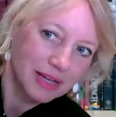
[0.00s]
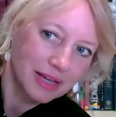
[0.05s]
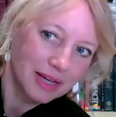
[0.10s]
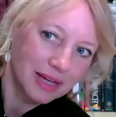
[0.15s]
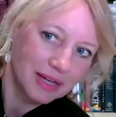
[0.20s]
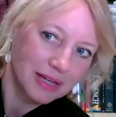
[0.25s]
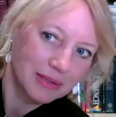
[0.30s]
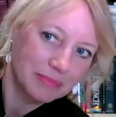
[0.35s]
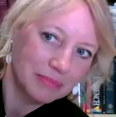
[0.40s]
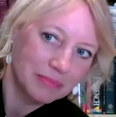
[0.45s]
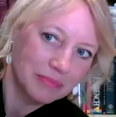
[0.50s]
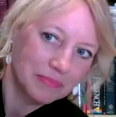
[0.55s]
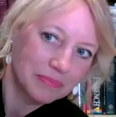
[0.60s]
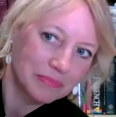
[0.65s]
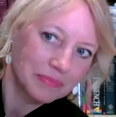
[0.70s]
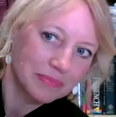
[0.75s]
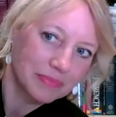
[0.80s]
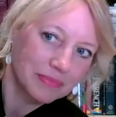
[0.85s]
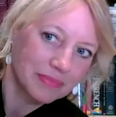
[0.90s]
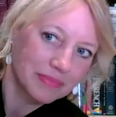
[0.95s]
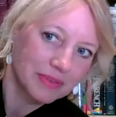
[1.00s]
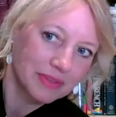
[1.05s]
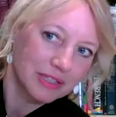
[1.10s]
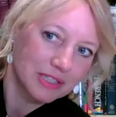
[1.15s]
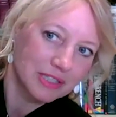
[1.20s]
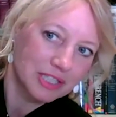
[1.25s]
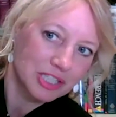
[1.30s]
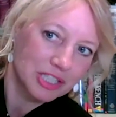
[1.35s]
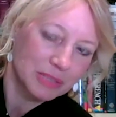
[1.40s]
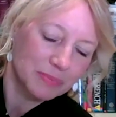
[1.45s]

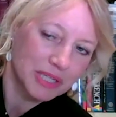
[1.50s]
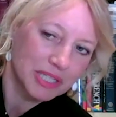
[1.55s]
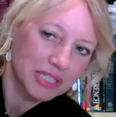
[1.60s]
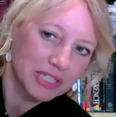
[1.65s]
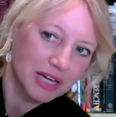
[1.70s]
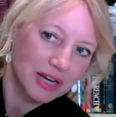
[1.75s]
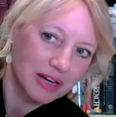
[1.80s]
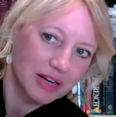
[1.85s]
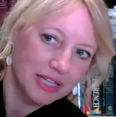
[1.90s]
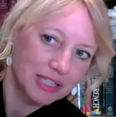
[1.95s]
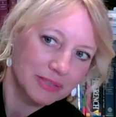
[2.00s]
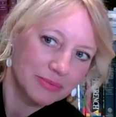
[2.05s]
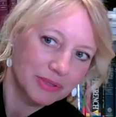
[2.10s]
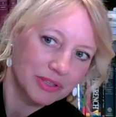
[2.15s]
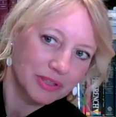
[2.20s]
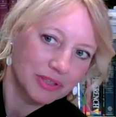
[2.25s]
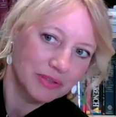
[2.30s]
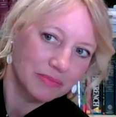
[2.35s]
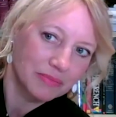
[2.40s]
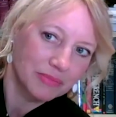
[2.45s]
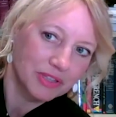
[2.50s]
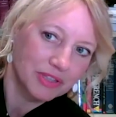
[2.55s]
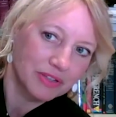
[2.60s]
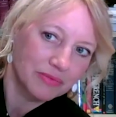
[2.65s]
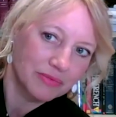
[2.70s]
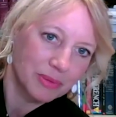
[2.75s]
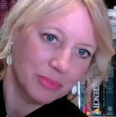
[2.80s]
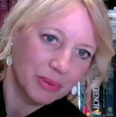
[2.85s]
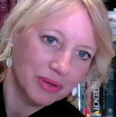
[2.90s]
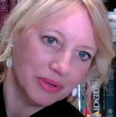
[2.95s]
that's just been tied with a
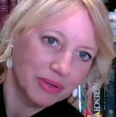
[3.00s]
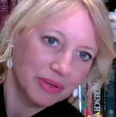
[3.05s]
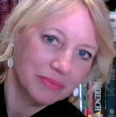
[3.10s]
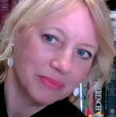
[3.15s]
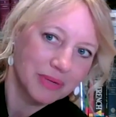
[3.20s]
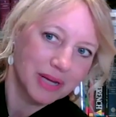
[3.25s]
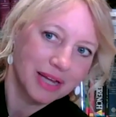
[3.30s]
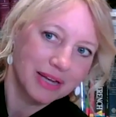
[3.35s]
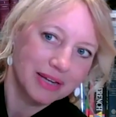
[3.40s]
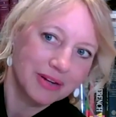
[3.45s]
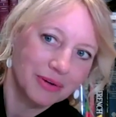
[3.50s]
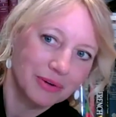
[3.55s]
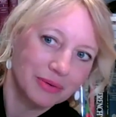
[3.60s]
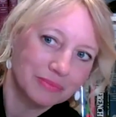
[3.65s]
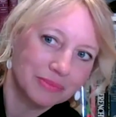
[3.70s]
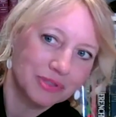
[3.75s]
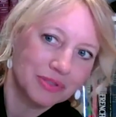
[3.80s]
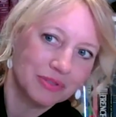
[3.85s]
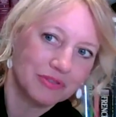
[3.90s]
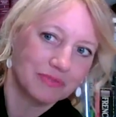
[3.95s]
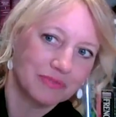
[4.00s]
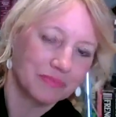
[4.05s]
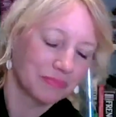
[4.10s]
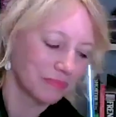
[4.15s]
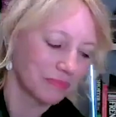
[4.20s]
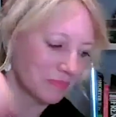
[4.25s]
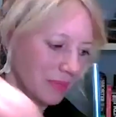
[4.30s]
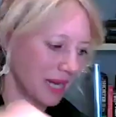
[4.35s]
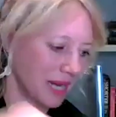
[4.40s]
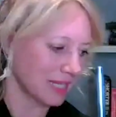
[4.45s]
ribbon and not sort of
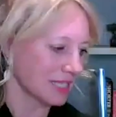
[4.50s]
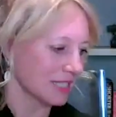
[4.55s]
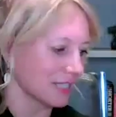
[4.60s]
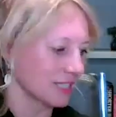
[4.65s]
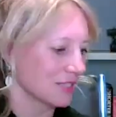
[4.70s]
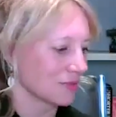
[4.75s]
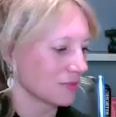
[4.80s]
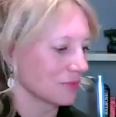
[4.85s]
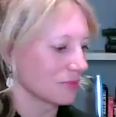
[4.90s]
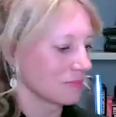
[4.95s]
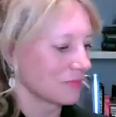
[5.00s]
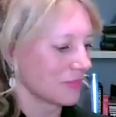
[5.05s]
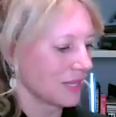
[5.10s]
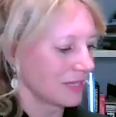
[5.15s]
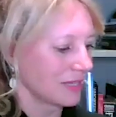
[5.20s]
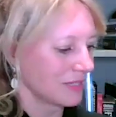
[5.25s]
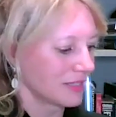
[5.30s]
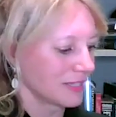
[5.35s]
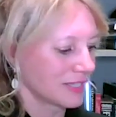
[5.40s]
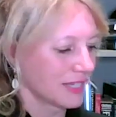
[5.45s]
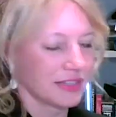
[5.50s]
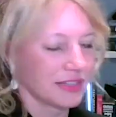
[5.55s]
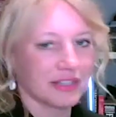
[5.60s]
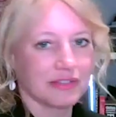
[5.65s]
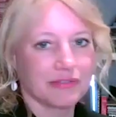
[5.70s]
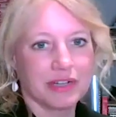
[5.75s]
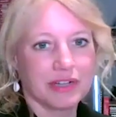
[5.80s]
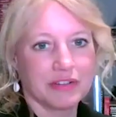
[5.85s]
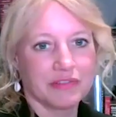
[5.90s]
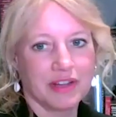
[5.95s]
plaited, or there's
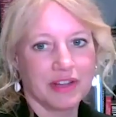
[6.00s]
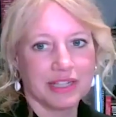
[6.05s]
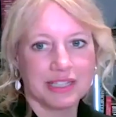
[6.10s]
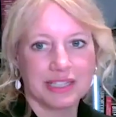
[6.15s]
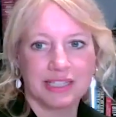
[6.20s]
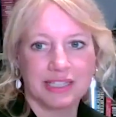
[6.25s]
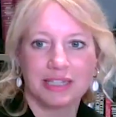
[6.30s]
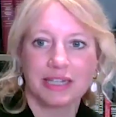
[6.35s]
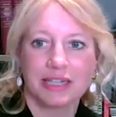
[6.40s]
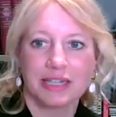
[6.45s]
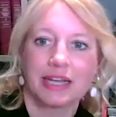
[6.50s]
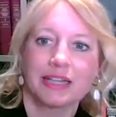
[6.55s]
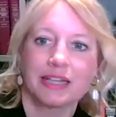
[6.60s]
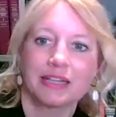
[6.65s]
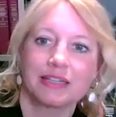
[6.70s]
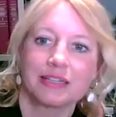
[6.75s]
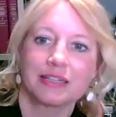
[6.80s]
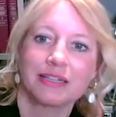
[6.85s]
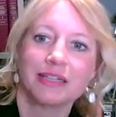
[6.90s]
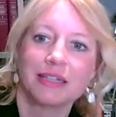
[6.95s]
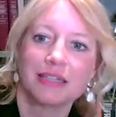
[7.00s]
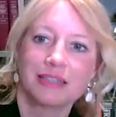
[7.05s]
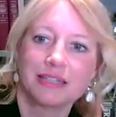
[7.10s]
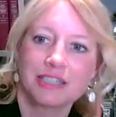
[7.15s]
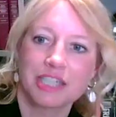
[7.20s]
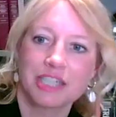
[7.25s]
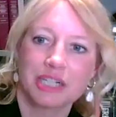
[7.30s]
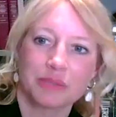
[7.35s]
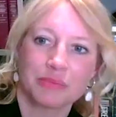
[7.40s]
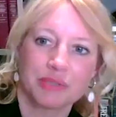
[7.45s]
nothing really fancy. And again, the
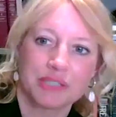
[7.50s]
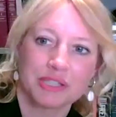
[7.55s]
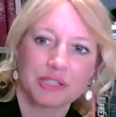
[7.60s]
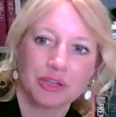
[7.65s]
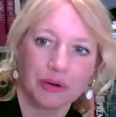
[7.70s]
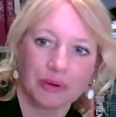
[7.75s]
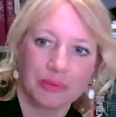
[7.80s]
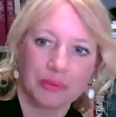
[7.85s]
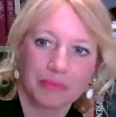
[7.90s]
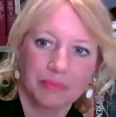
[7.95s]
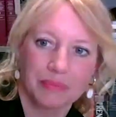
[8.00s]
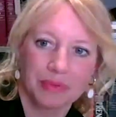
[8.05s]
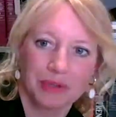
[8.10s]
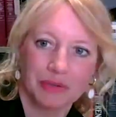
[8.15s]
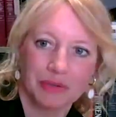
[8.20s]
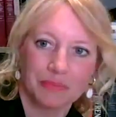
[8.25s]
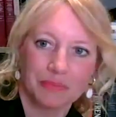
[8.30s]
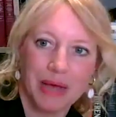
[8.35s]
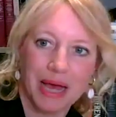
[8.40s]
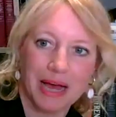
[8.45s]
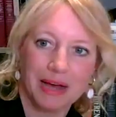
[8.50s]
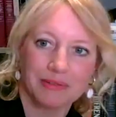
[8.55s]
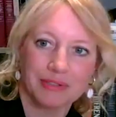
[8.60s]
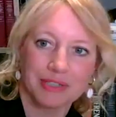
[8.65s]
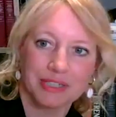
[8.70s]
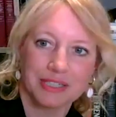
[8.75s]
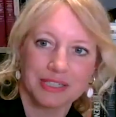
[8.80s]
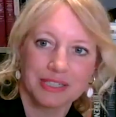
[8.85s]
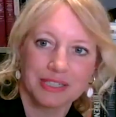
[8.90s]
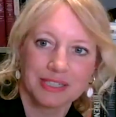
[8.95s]
gentleman's got
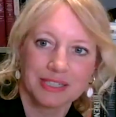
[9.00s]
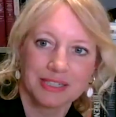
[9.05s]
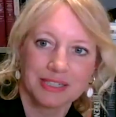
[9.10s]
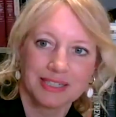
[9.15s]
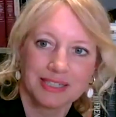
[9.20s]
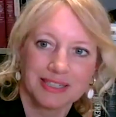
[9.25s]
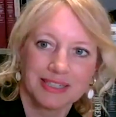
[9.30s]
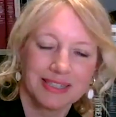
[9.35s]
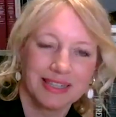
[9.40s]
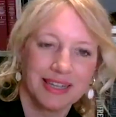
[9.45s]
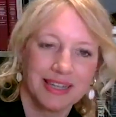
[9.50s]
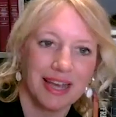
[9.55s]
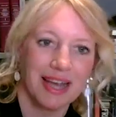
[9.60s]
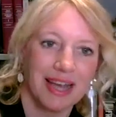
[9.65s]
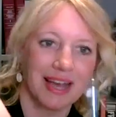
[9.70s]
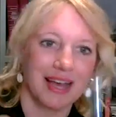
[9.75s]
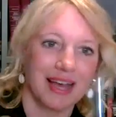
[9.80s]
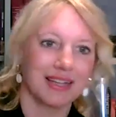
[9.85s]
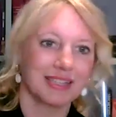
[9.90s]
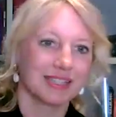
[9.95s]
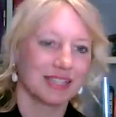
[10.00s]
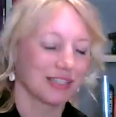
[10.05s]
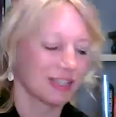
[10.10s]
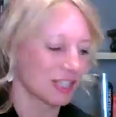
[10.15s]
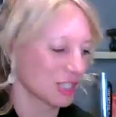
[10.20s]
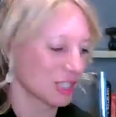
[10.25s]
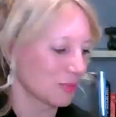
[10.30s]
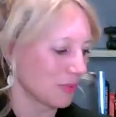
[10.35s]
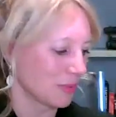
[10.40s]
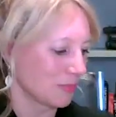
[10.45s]
powdered hair, so
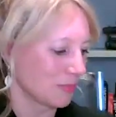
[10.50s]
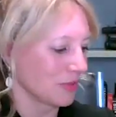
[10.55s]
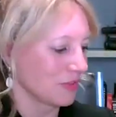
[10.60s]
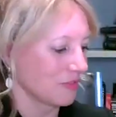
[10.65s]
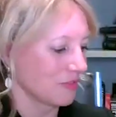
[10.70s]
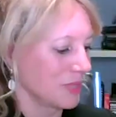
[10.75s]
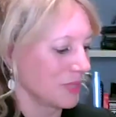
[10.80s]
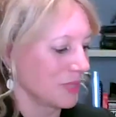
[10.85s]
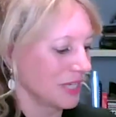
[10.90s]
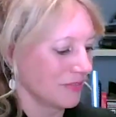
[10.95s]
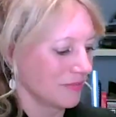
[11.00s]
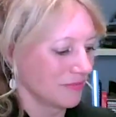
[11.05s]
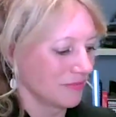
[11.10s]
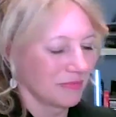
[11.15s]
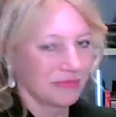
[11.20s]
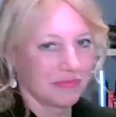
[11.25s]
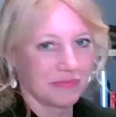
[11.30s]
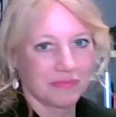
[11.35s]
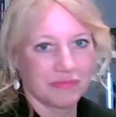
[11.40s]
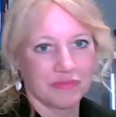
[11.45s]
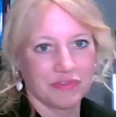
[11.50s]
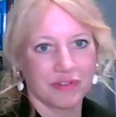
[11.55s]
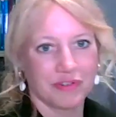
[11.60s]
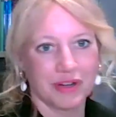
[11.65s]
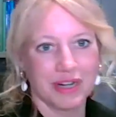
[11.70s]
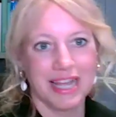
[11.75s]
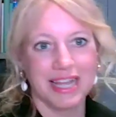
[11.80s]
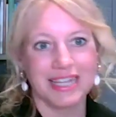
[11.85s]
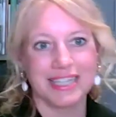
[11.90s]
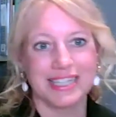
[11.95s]
this one would have been for a
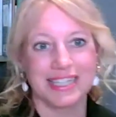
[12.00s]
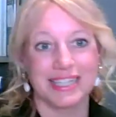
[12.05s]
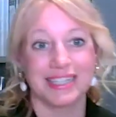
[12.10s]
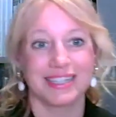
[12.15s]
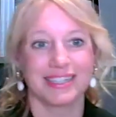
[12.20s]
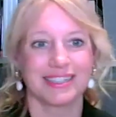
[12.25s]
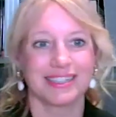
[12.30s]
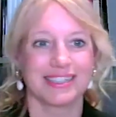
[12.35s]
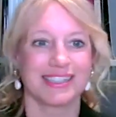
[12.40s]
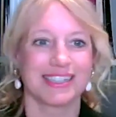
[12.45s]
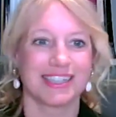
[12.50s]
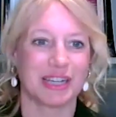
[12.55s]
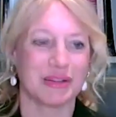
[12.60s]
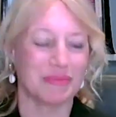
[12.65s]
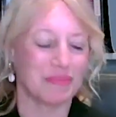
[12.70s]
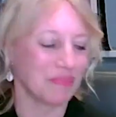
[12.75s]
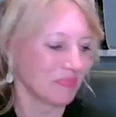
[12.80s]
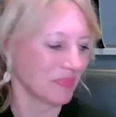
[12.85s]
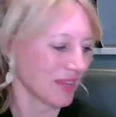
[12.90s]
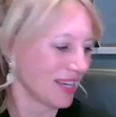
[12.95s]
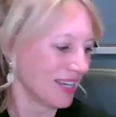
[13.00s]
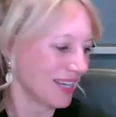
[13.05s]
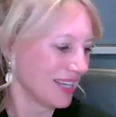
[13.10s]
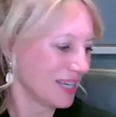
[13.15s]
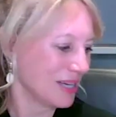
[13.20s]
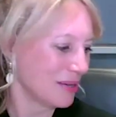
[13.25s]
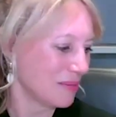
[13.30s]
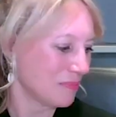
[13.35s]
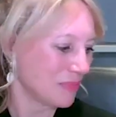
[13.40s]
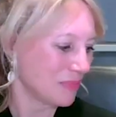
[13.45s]
lady. And
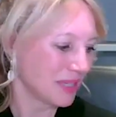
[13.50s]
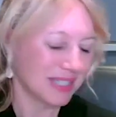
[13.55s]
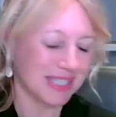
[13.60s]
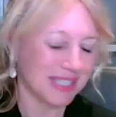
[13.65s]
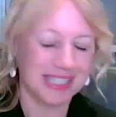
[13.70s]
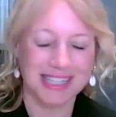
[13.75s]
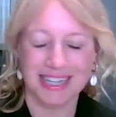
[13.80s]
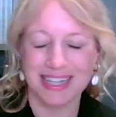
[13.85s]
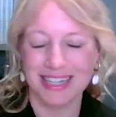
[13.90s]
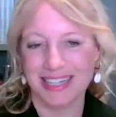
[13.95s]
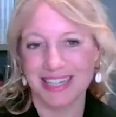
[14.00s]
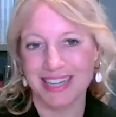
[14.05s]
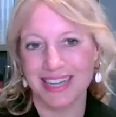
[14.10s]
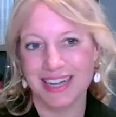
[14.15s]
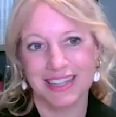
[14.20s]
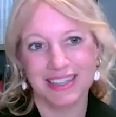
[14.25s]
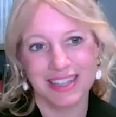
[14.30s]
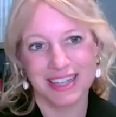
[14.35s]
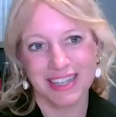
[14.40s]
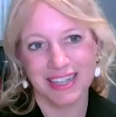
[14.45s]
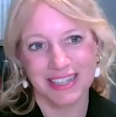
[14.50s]
yeah,